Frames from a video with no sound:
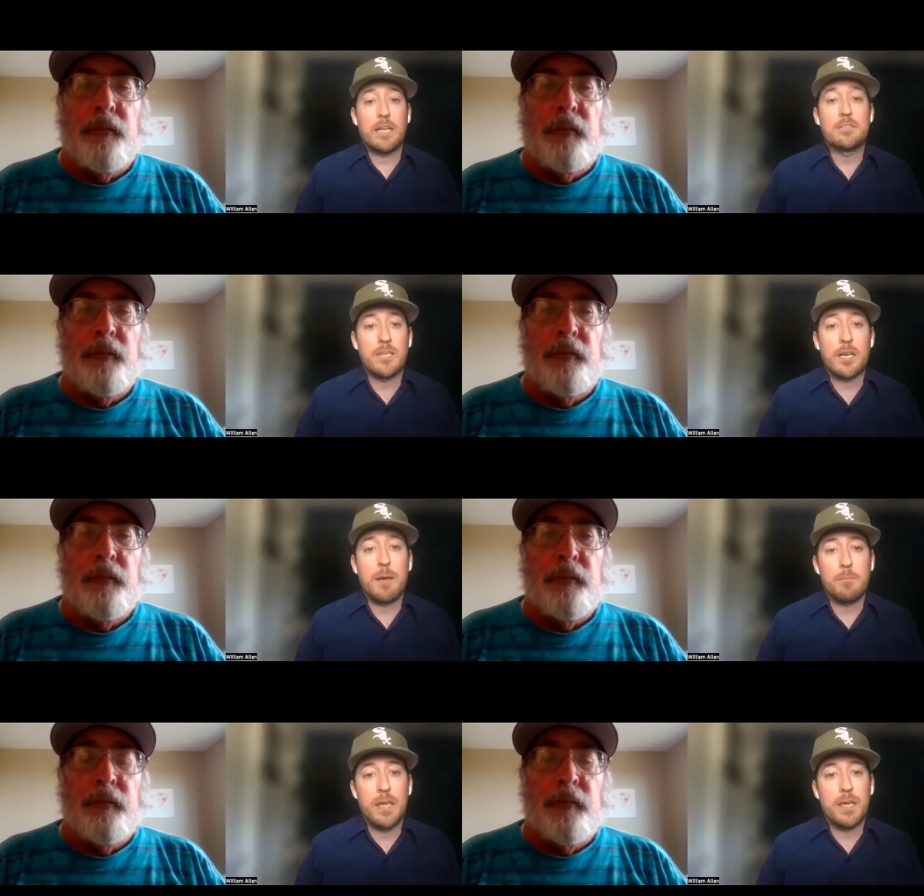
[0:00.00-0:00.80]
Speaker 1: tends
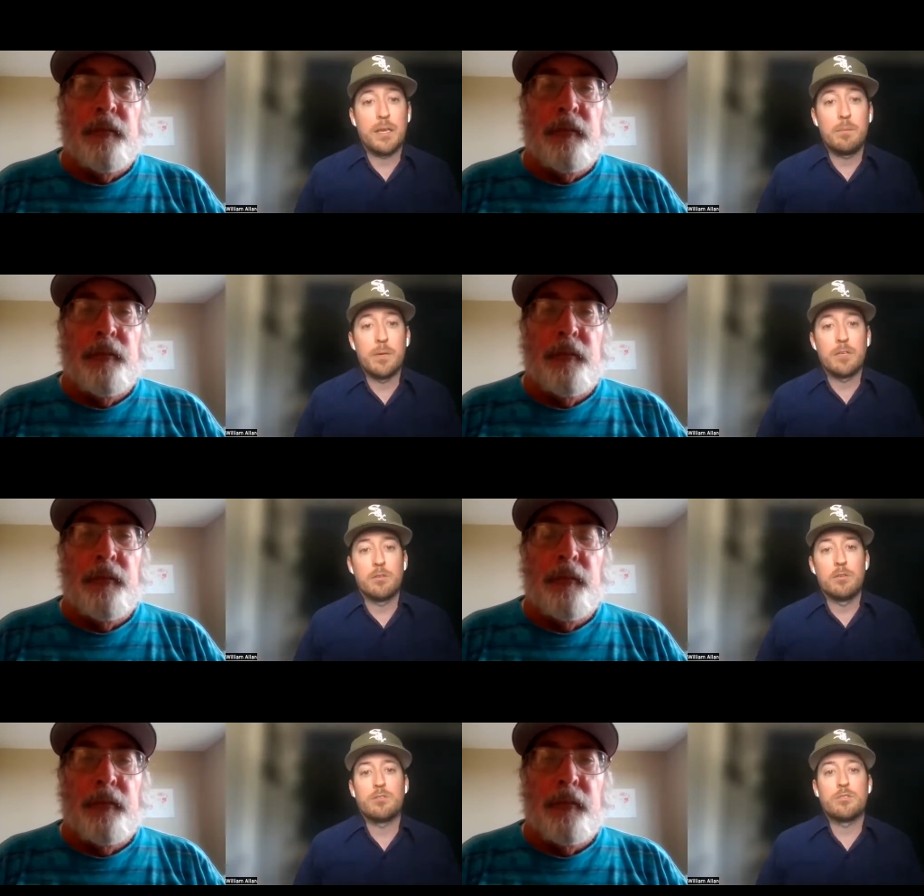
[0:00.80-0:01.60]
to not make any
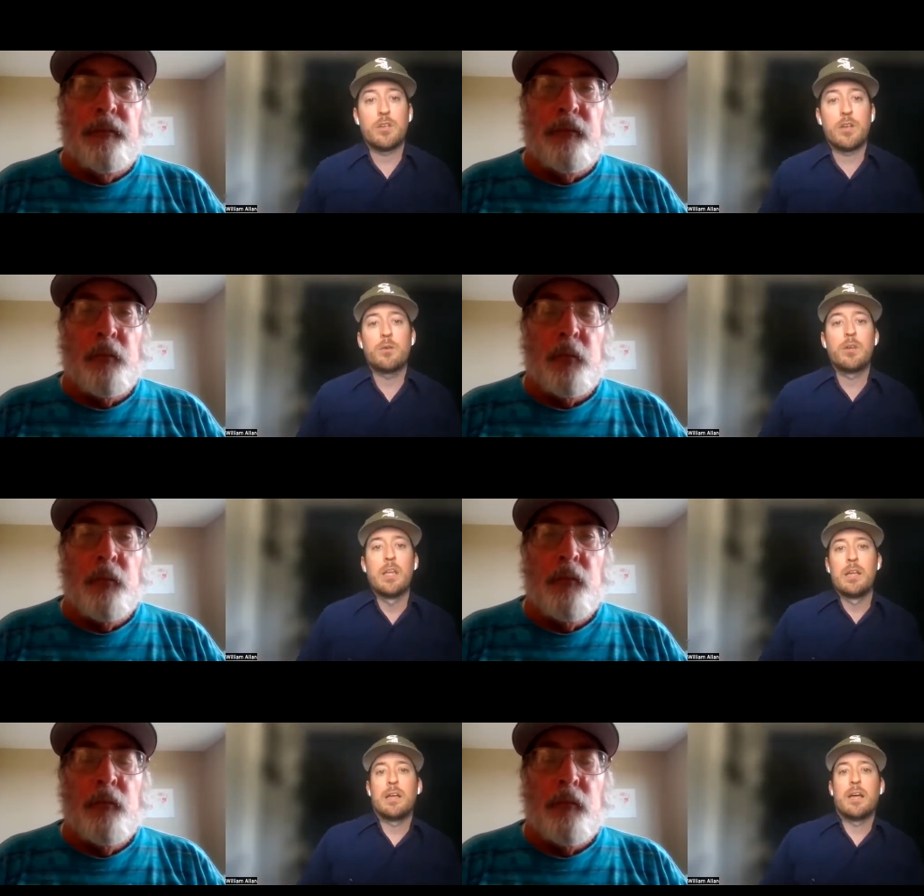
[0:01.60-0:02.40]
big news. So,
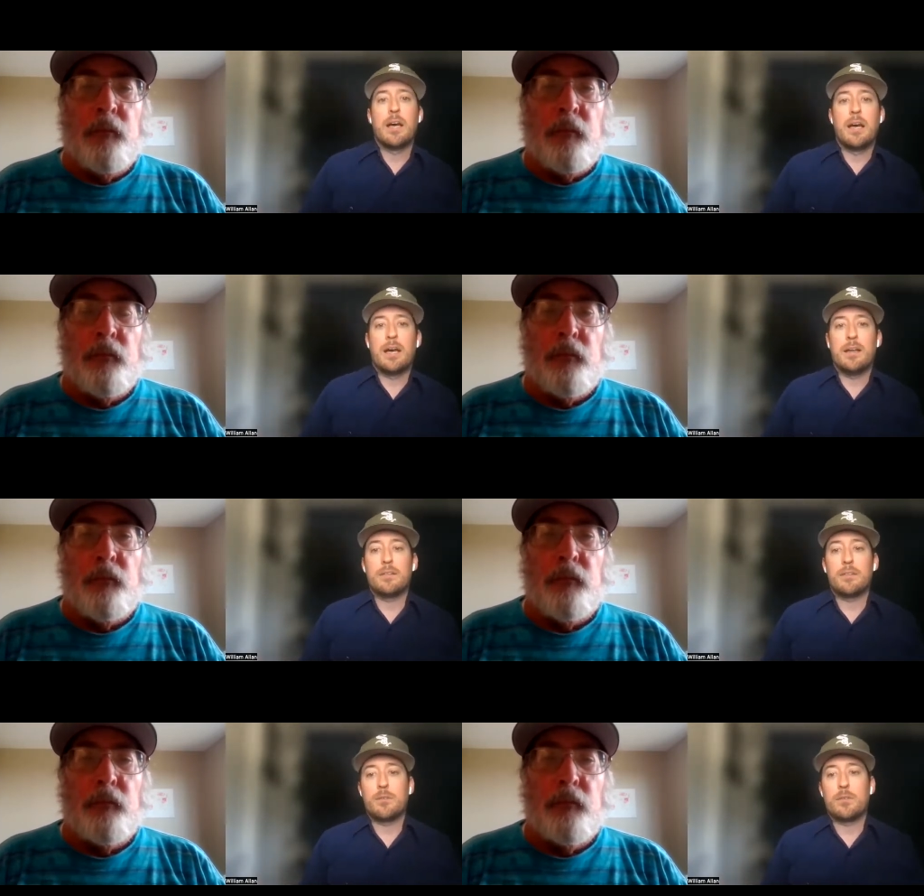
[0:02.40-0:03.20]

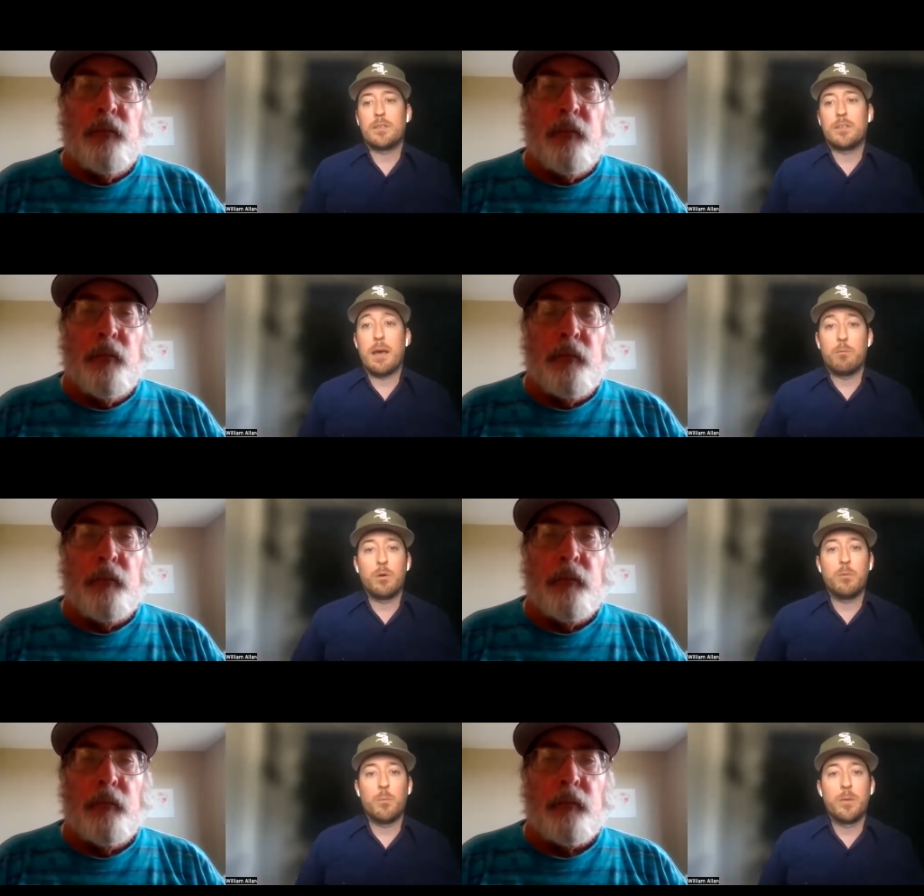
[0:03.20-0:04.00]
uh, yeah,
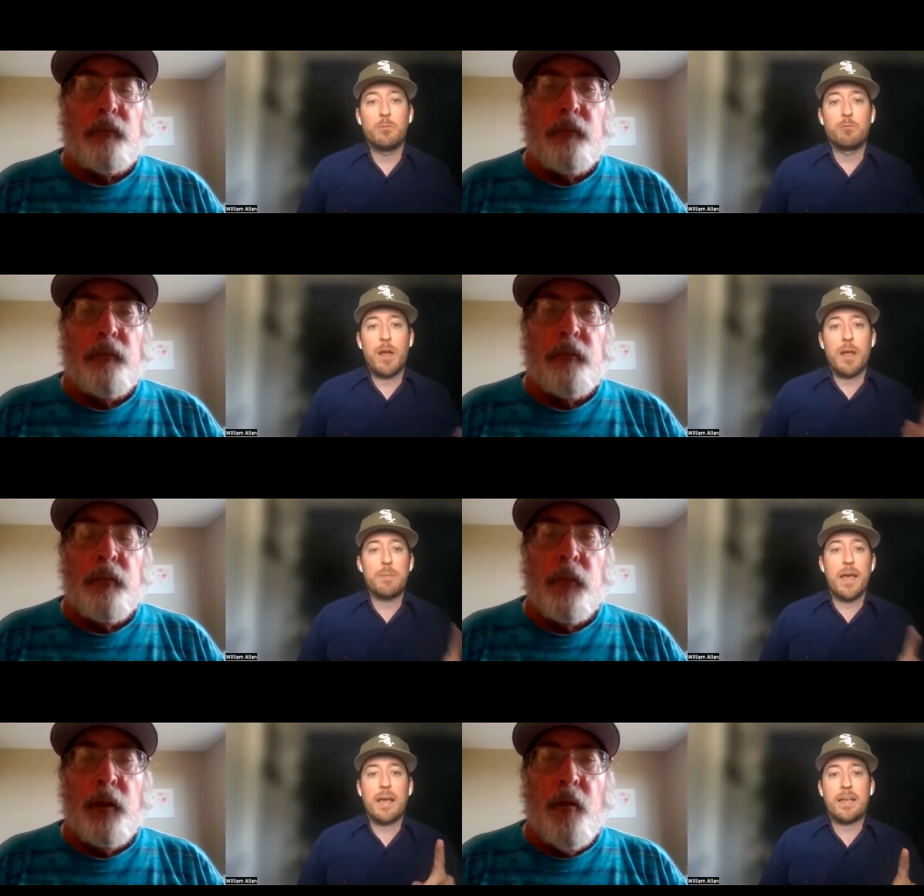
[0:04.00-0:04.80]
we will be
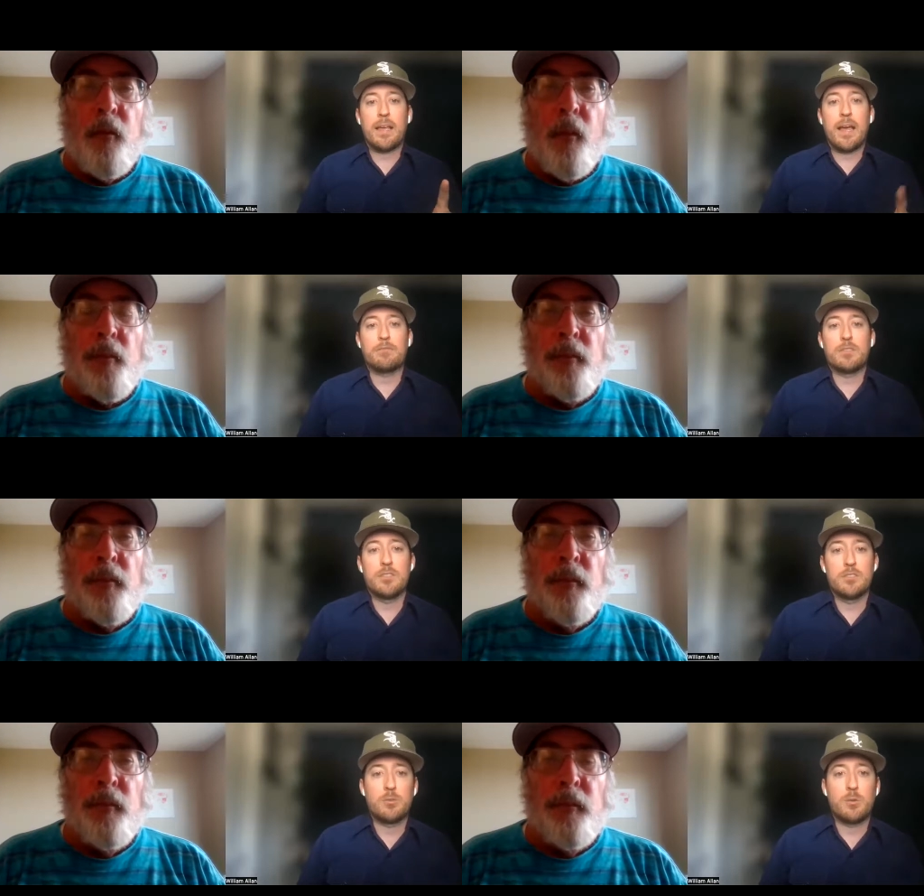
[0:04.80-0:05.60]
right back
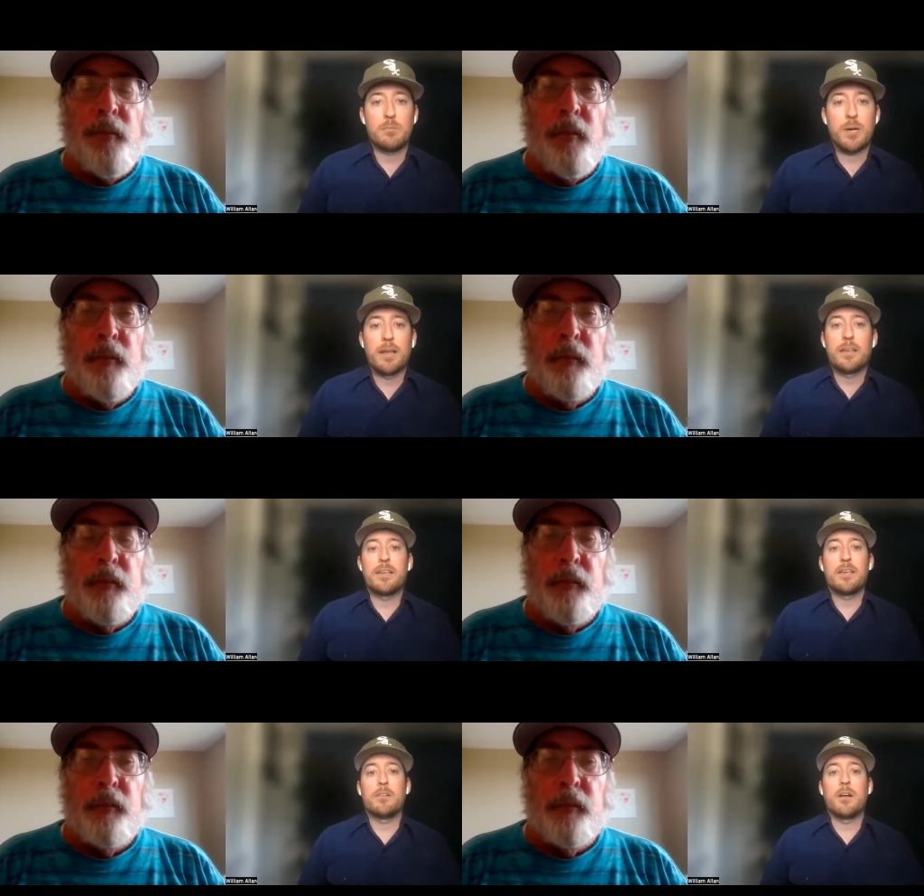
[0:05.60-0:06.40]
after this short break
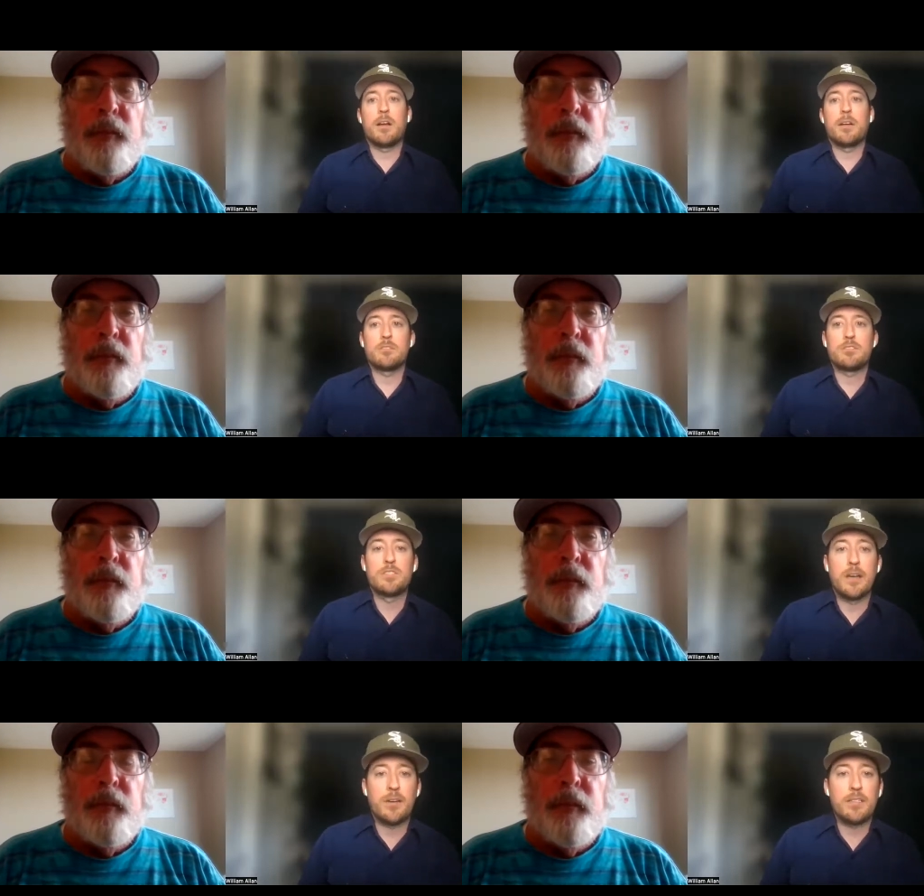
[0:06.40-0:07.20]
here on
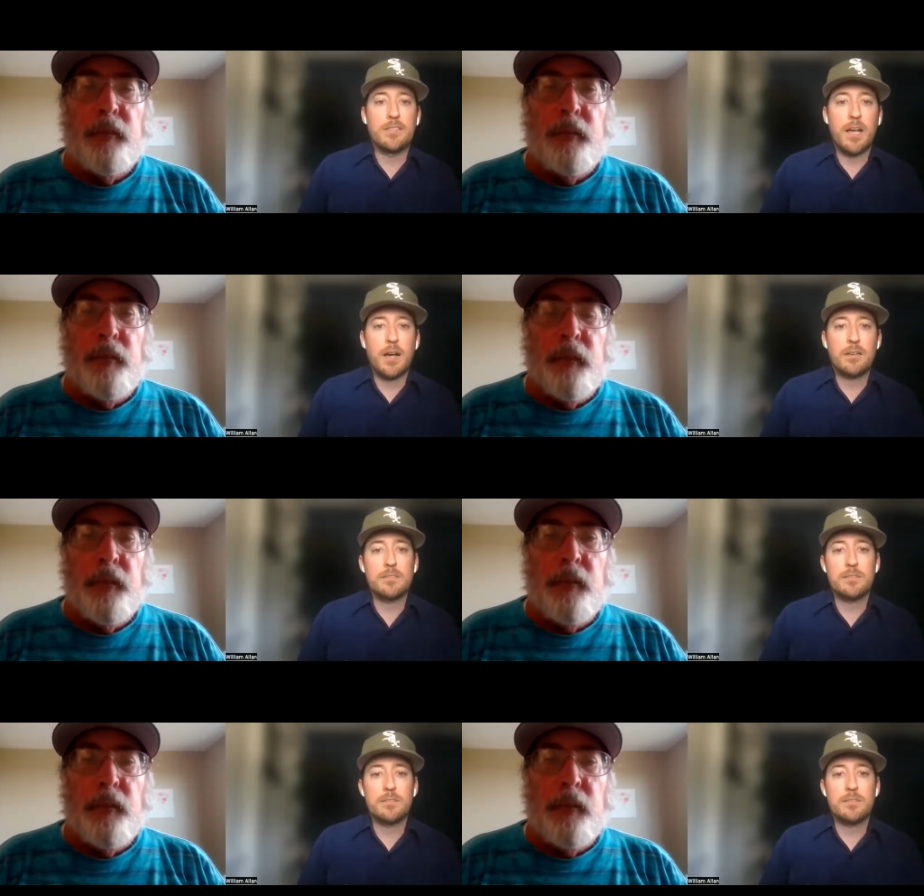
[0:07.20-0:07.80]
Sharing Sox.